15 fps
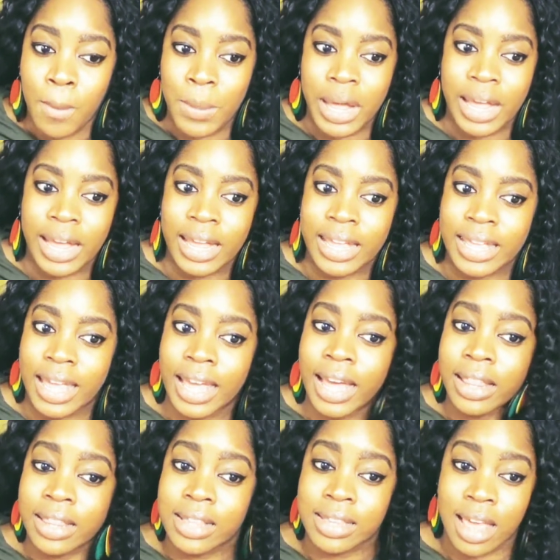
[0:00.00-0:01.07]
But
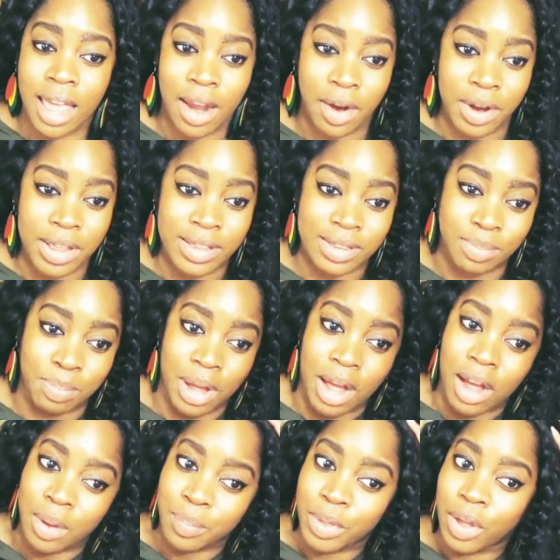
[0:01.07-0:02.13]
yeah, this hair is
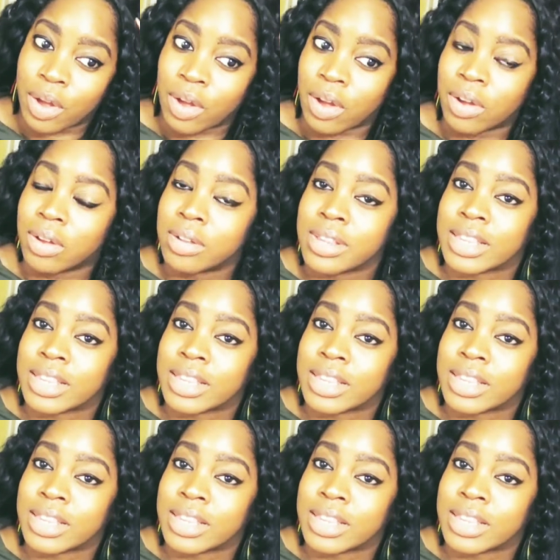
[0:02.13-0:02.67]
bomb, y'all.